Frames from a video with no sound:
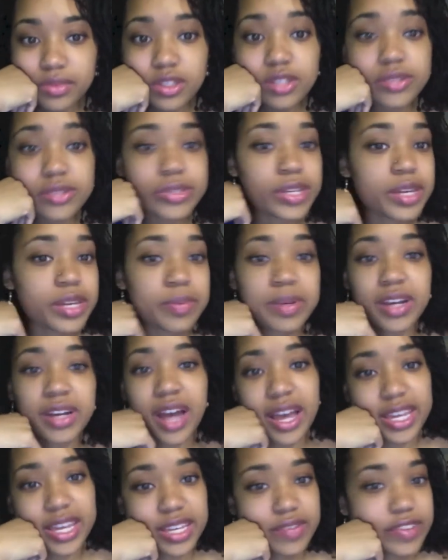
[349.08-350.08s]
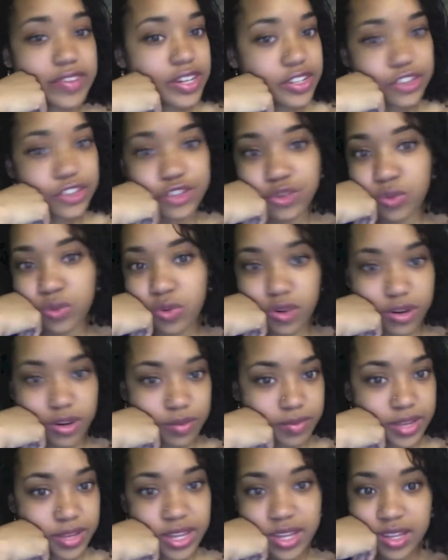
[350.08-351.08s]
So keep an eye, even in your
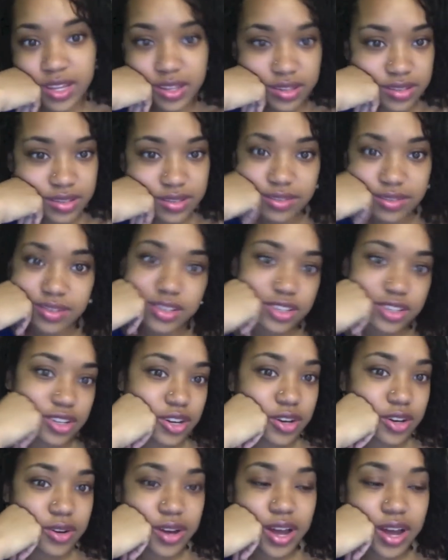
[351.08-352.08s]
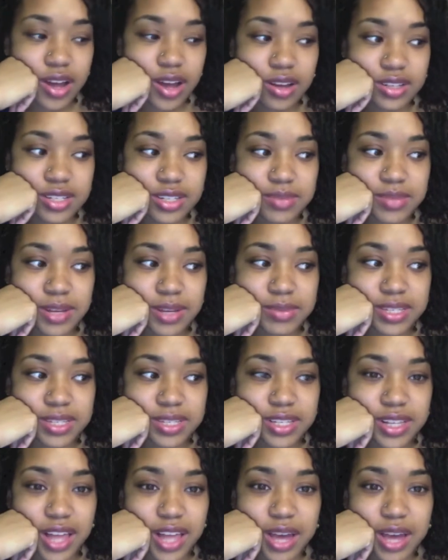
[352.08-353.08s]
dorm. You know, sometimes in
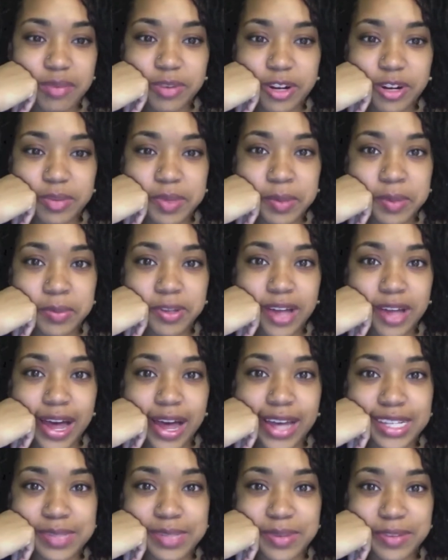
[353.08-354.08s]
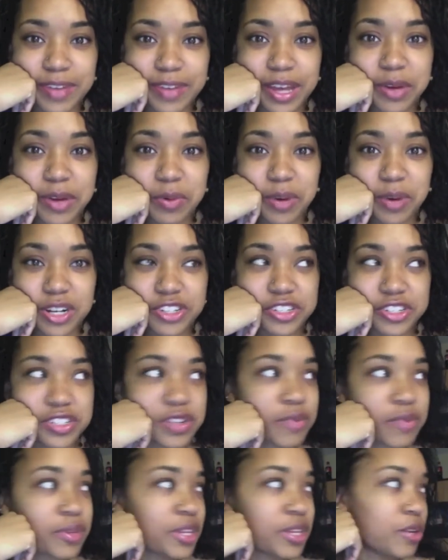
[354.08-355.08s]
the library, people will ask me if I can wash their
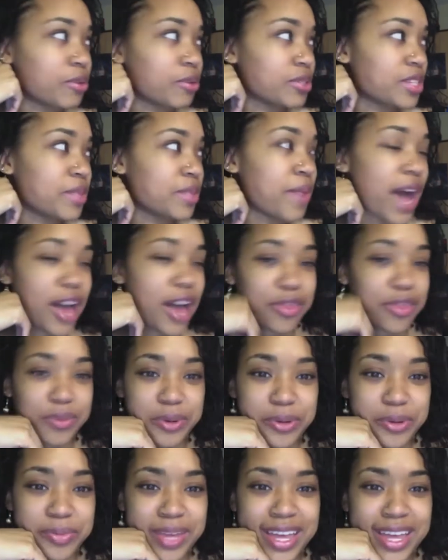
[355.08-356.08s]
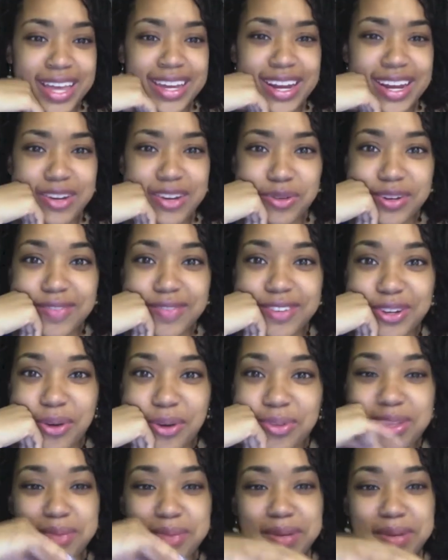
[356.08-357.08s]
stuff when they go to the bathroom, and I don't even know
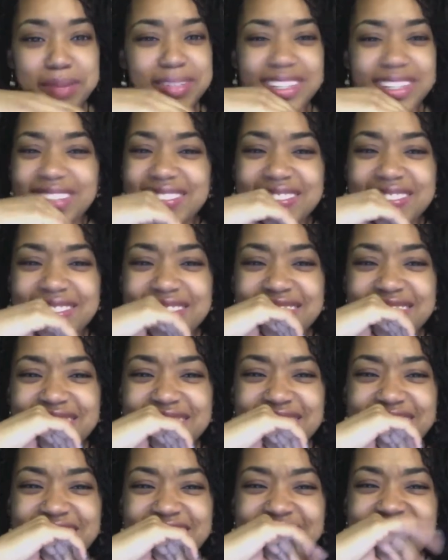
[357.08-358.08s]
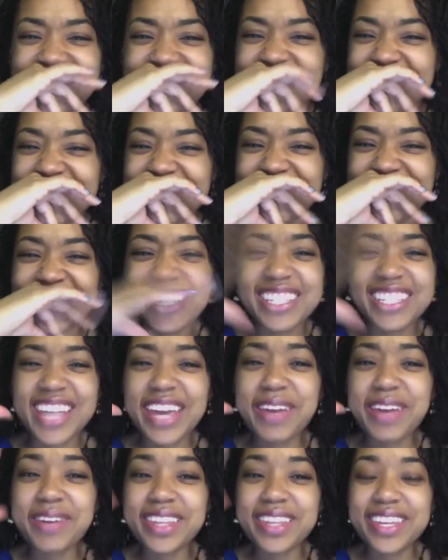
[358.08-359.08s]
them, and I'm like, just take
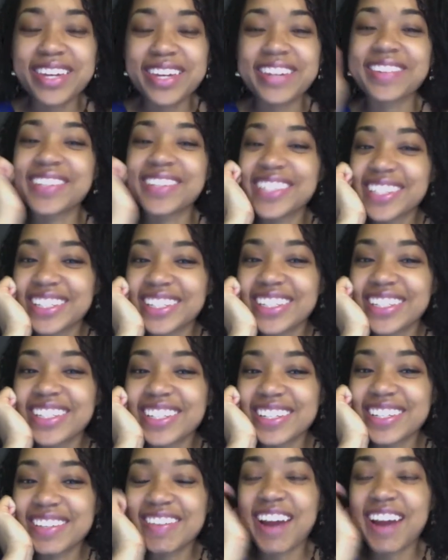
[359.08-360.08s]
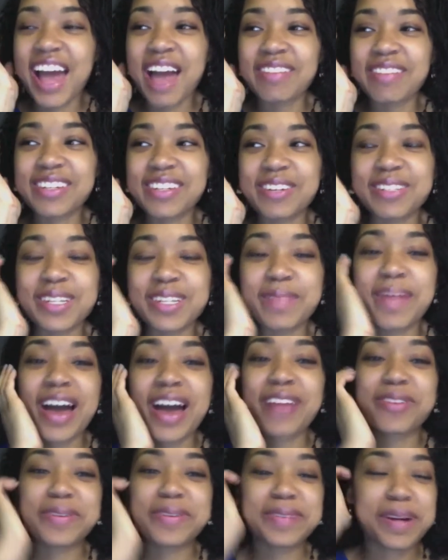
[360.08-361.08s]
it with you. When I have to go to the
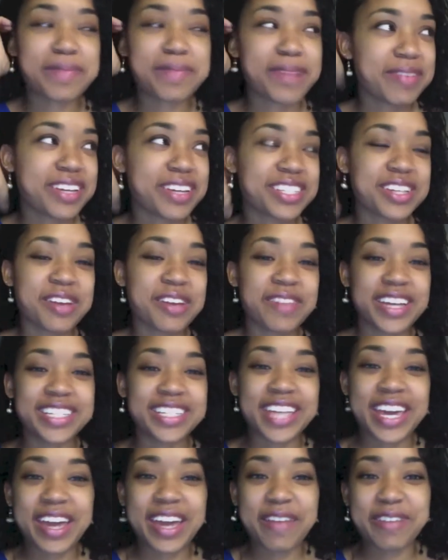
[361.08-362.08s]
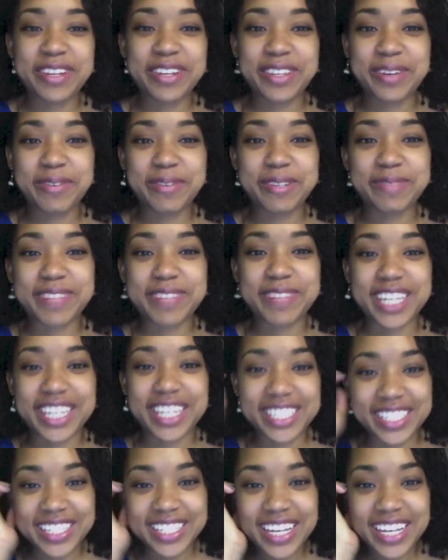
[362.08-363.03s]
bathroom and I'm by myself, I take everything with me, because